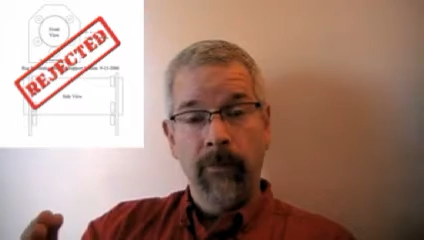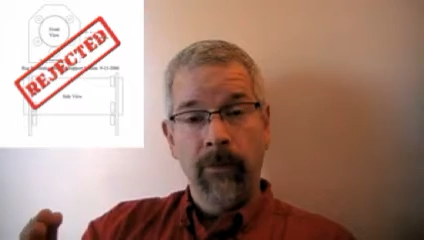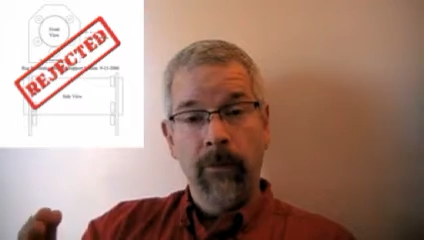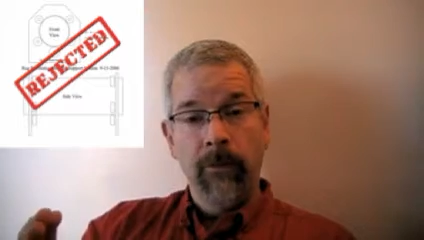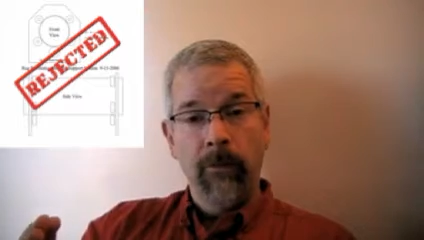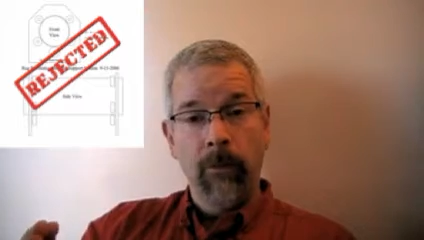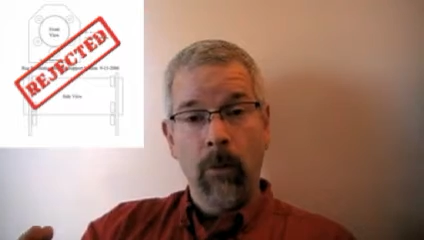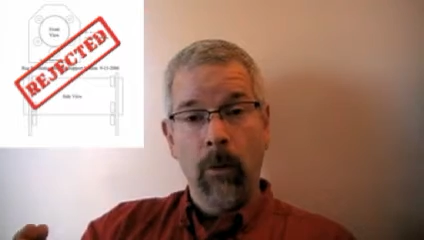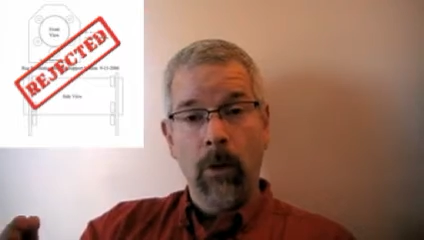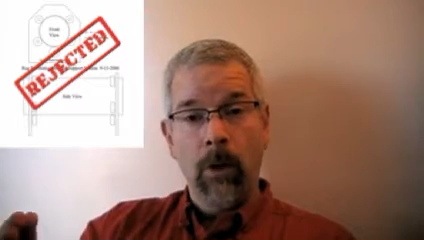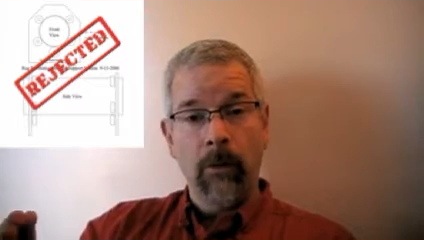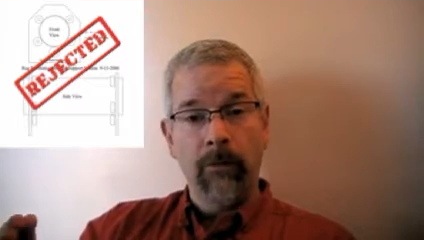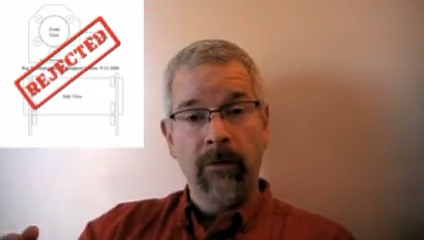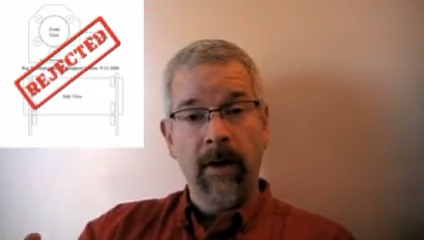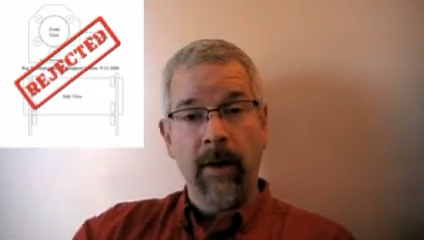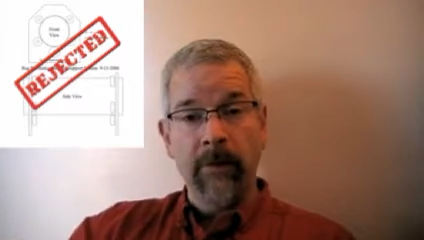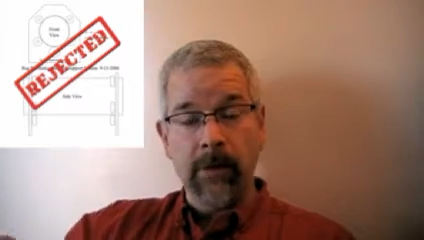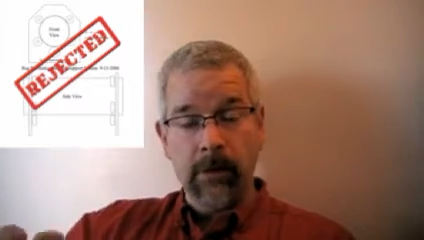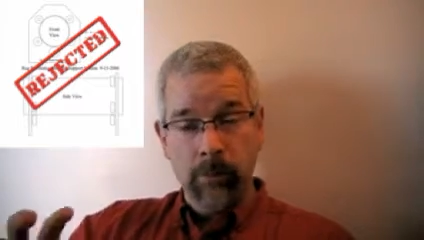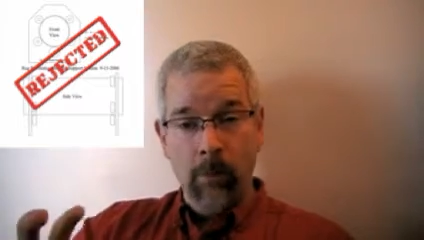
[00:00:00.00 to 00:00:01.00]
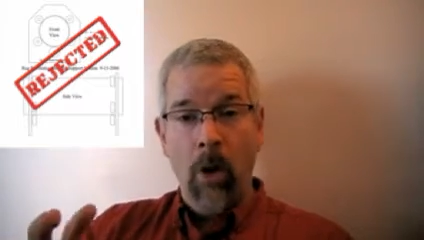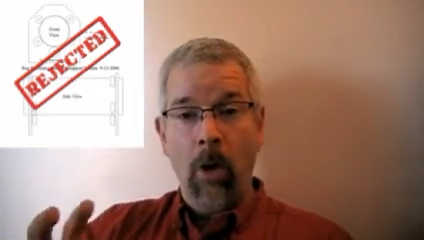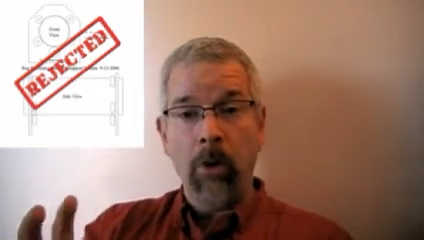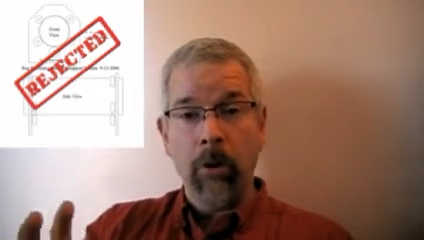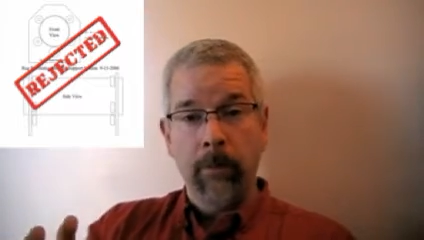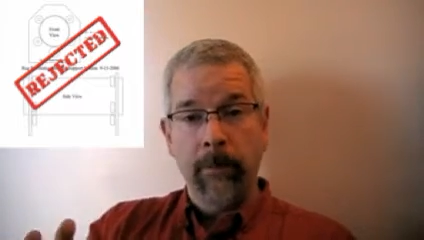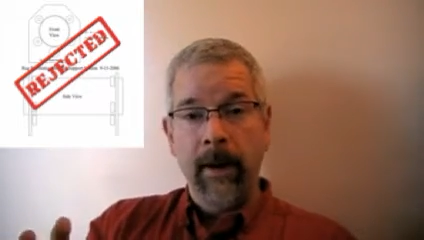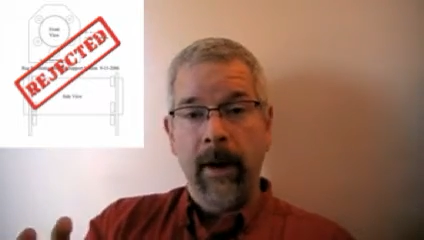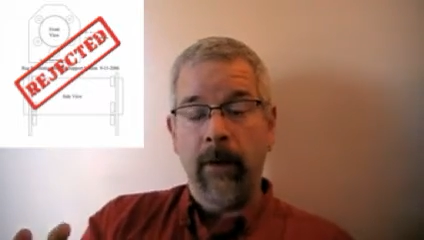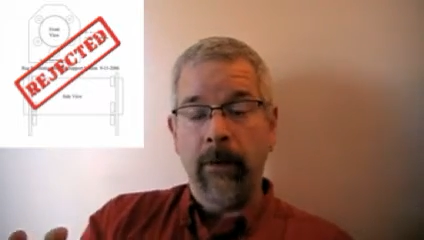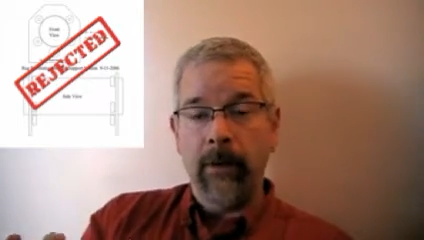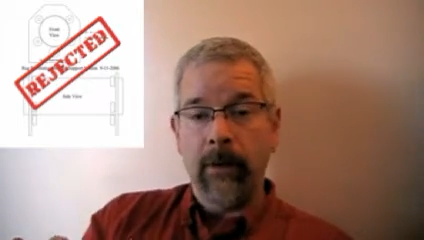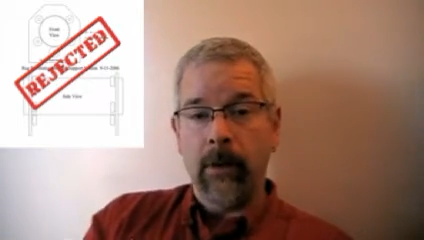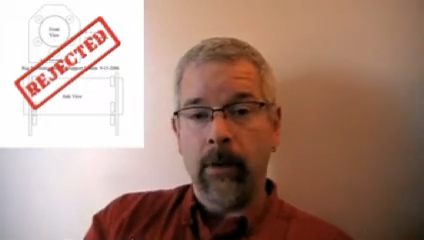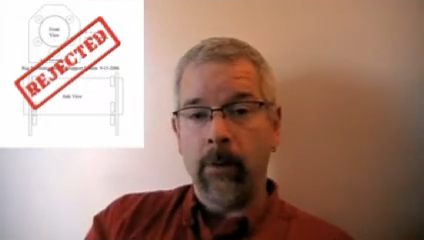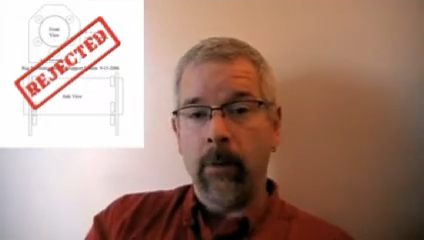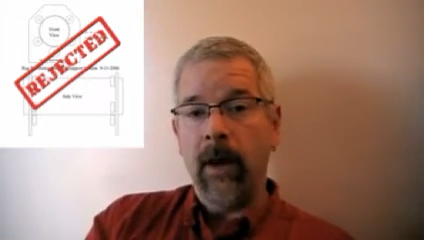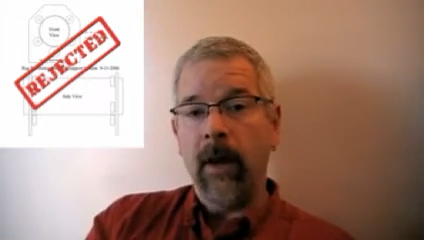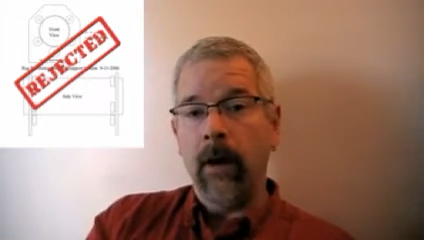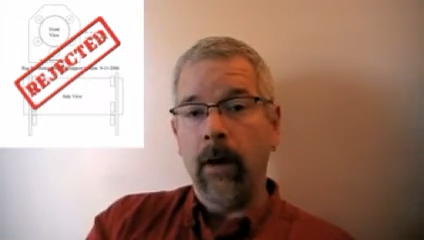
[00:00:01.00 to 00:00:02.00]
the four or five smaller bearings
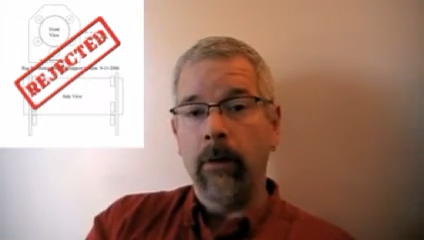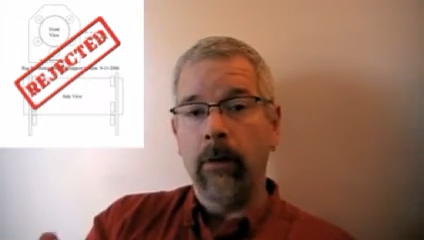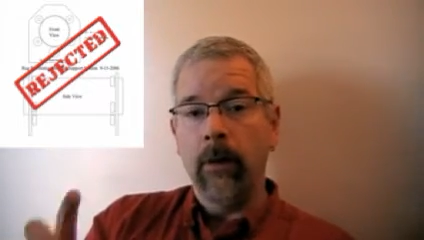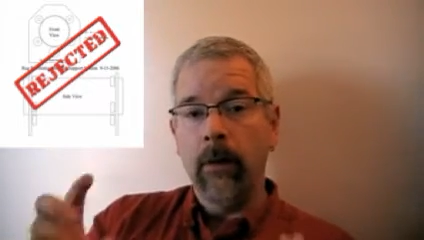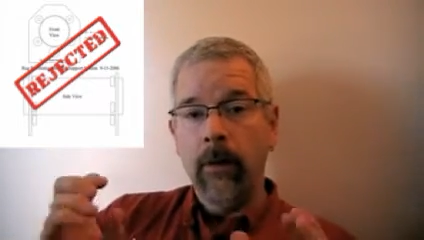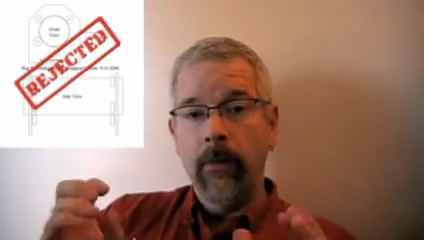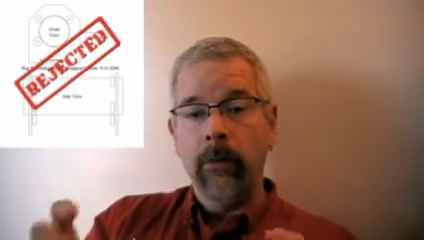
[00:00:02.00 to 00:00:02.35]
around,